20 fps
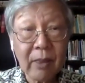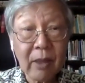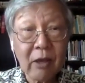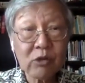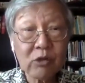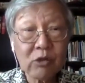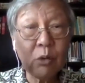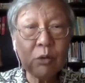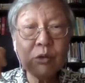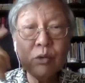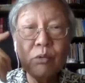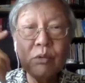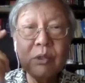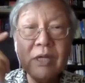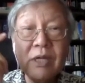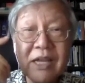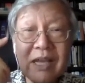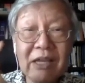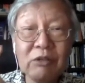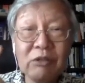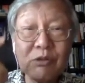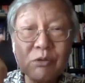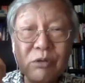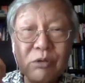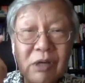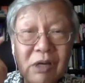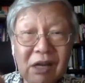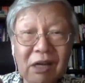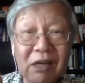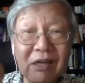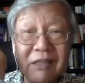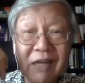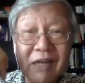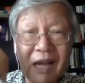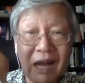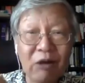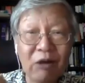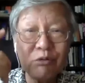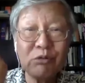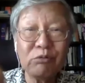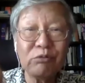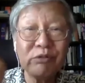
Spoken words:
So you need to learn how to